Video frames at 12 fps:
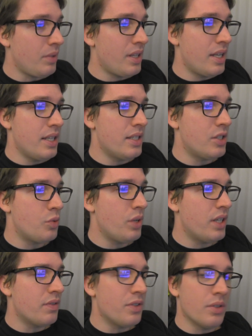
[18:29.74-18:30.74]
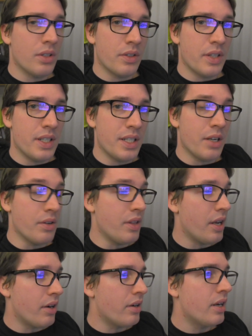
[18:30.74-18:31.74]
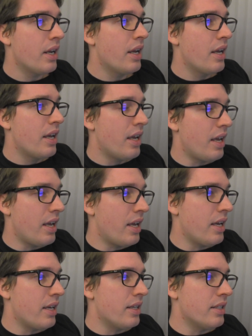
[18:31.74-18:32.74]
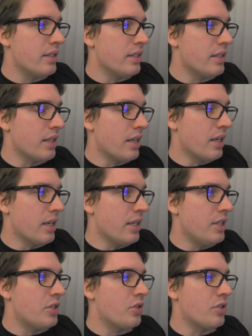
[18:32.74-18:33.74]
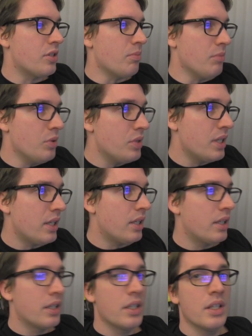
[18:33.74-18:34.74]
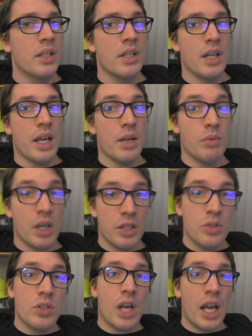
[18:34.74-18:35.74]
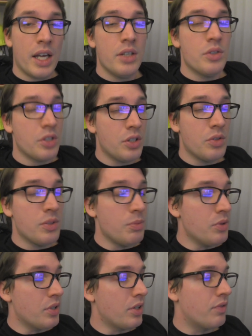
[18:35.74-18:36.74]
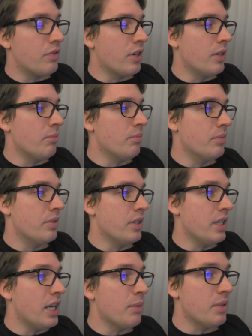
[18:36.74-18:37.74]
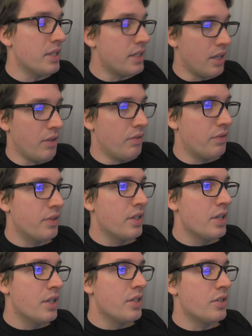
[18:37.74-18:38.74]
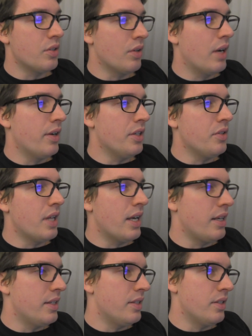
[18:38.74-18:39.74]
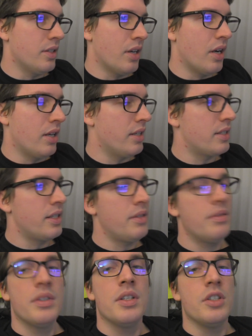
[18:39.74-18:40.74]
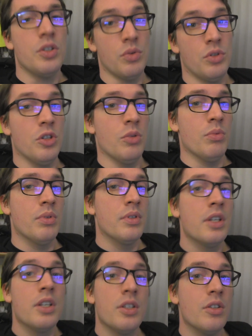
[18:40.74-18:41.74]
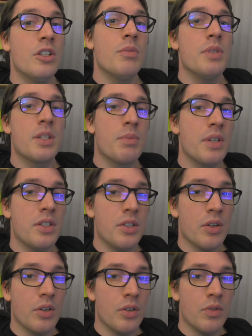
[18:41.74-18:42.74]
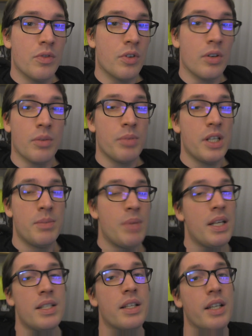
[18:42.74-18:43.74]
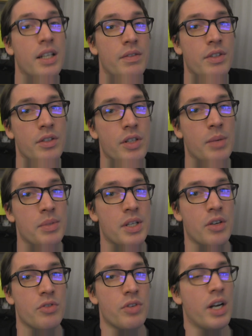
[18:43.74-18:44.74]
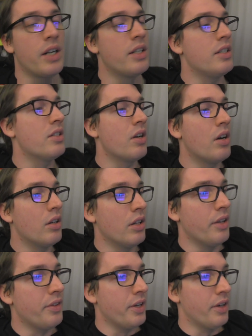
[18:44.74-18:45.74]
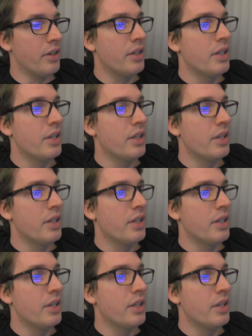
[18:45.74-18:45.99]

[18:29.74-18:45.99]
is tweak a few little things here and there, and insert some music. And I usually use music from the game itself. So how I do that is, honestly, YouTube. YouTube is the place you go to for basically any video game soundtrack. It's all on there.